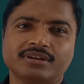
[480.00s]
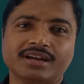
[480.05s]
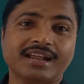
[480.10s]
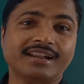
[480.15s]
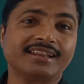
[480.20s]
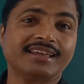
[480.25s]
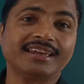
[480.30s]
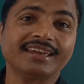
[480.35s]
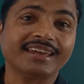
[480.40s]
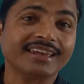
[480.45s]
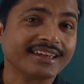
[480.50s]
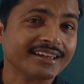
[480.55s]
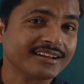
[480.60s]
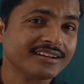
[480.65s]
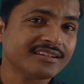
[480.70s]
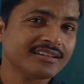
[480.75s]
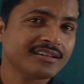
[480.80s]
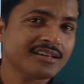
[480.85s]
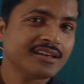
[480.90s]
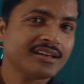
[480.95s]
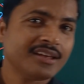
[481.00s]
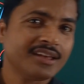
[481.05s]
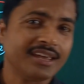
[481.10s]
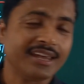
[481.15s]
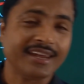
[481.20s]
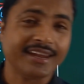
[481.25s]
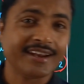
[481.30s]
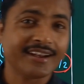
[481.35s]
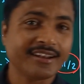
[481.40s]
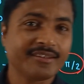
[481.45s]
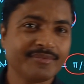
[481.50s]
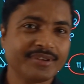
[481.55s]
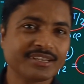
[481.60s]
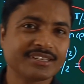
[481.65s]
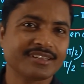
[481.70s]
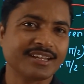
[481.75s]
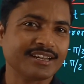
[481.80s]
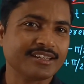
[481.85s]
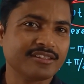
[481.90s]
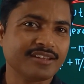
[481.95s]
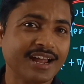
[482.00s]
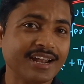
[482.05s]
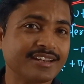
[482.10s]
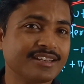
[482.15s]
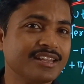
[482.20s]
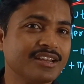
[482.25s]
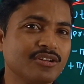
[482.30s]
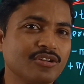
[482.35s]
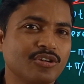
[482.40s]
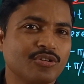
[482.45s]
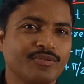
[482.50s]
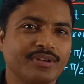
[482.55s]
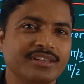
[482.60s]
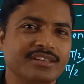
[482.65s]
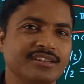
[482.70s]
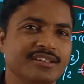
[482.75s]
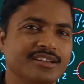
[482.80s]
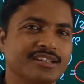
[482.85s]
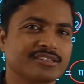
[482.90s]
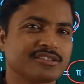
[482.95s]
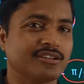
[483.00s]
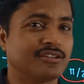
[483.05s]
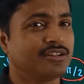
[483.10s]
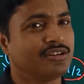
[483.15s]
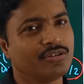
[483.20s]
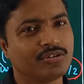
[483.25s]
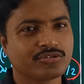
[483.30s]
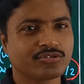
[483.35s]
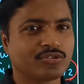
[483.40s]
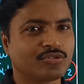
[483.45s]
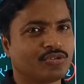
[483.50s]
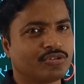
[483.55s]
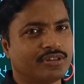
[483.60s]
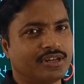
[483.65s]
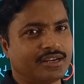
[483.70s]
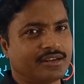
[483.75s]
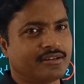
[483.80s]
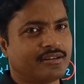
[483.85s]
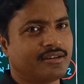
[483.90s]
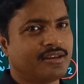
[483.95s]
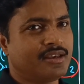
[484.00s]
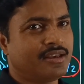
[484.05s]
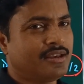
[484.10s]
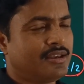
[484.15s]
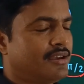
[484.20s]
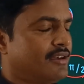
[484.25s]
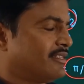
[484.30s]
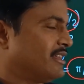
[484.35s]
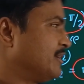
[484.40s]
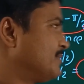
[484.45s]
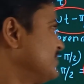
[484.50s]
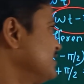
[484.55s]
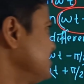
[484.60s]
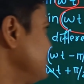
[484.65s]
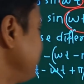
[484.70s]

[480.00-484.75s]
and ahead means that is the anti-clockwise direction. You also know that. That means